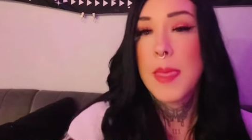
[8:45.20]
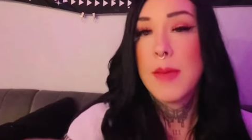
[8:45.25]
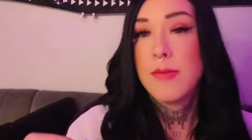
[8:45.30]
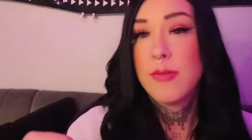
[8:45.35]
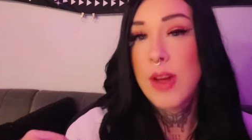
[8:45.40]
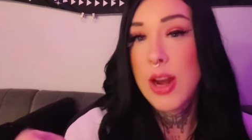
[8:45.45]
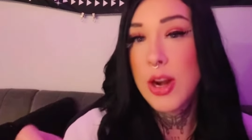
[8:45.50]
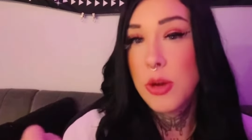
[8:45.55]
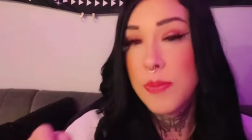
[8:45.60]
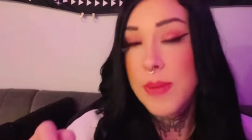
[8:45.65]

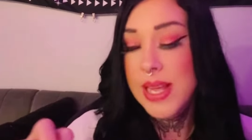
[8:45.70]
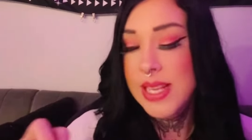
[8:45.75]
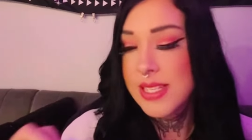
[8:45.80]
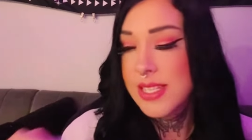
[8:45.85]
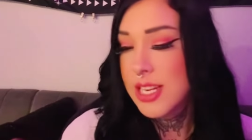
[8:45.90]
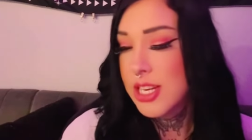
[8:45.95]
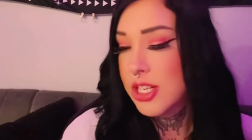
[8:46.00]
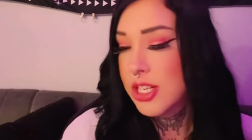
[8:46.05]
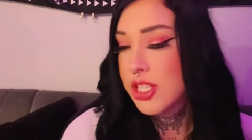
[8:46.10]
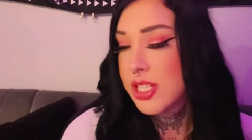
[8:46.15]
Final
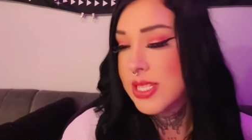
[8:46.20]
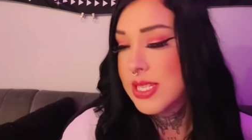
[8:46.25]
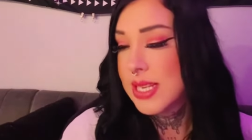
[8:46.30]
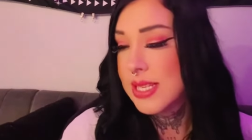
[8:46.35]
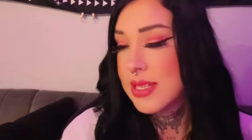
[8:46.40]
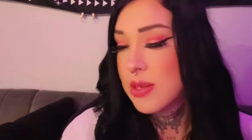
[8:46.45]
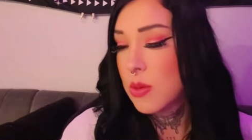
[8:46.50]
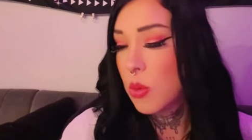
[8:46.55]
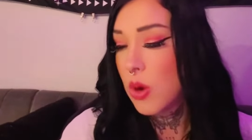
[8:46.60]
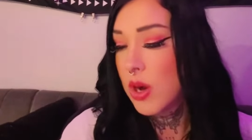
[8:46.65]
message, it
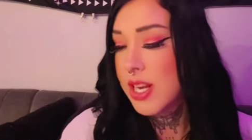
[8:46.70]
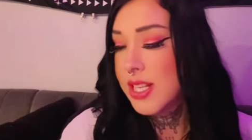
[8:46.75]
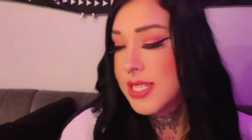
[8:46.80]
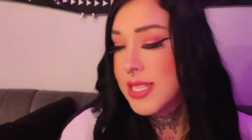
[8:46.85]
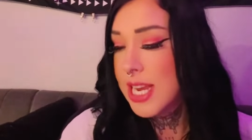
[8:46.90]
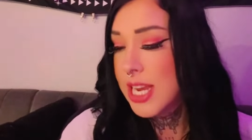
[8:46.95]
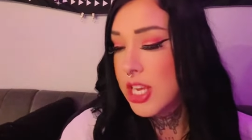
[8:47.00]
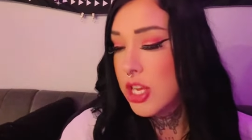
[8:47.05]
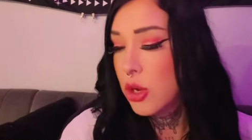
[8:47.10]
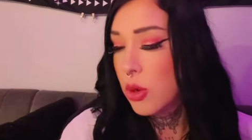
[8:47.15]
says, I want to
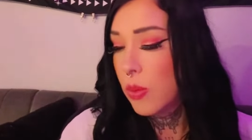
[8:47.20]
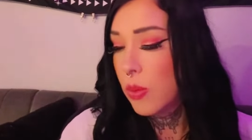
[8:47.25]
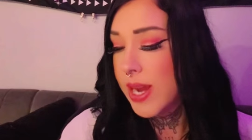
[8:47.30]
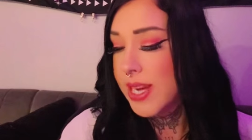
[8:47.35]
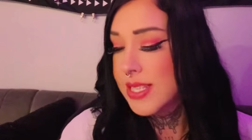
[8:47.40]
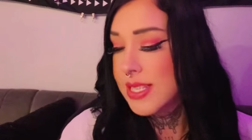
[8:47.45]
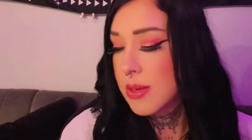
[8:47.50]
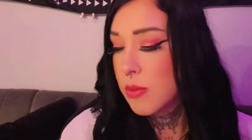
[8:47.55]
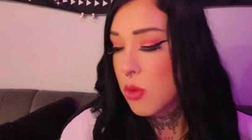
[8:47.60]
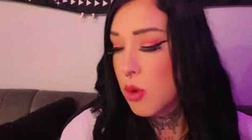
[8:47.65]
take you away
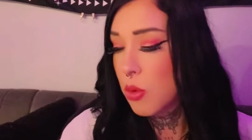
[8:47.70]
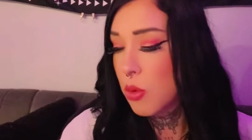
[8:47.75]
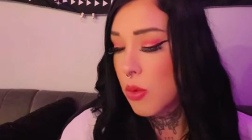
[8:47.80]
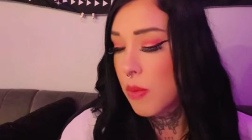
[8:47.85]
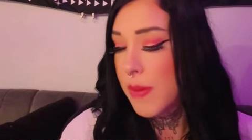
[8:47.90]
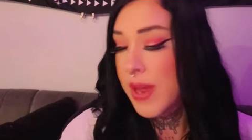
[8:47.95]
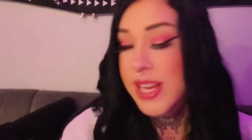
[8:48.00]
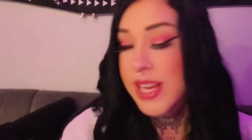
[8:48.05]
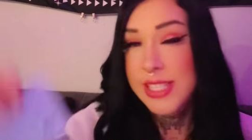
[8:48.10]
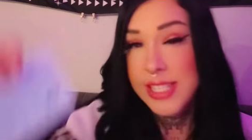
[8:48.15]
somewhere
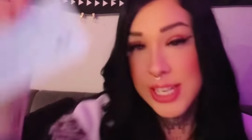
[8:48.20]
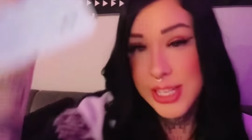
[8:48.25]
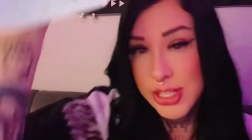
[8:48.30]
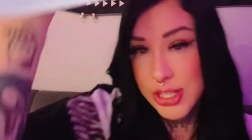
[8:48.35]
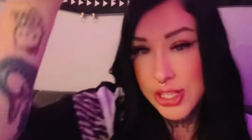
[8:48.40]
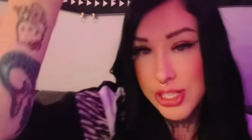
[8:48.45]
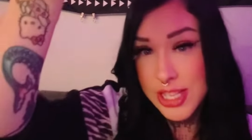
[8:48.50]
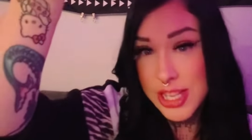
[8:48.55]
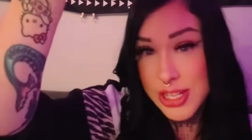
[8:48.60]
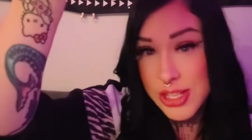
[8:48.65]
romantic,
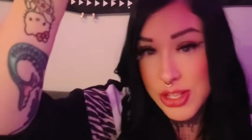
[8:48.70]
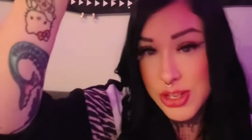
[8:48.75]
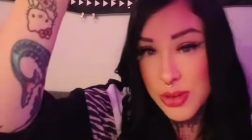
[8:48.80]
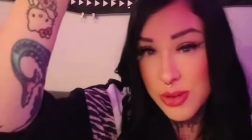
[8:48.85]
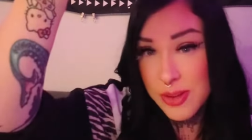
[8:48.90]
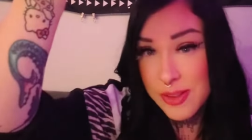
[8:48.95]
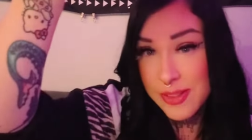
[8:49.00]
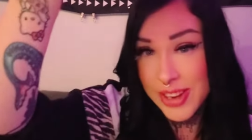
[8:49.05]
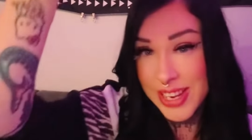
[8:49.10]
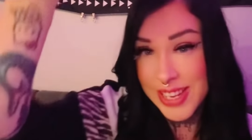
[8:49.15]
just the two
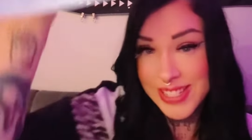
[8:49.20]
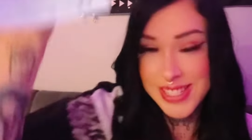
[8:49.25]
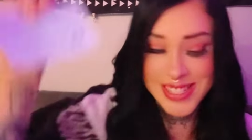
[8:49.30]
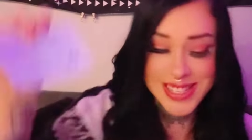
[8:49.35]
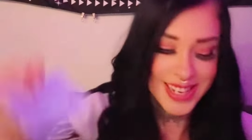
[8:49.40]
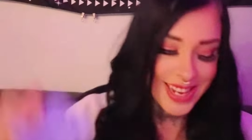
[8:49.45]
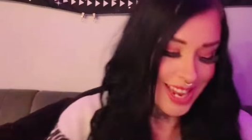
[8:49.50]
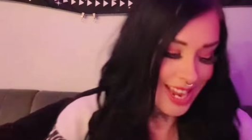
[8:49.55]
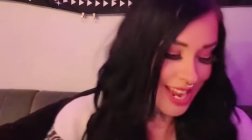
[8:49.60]
of us.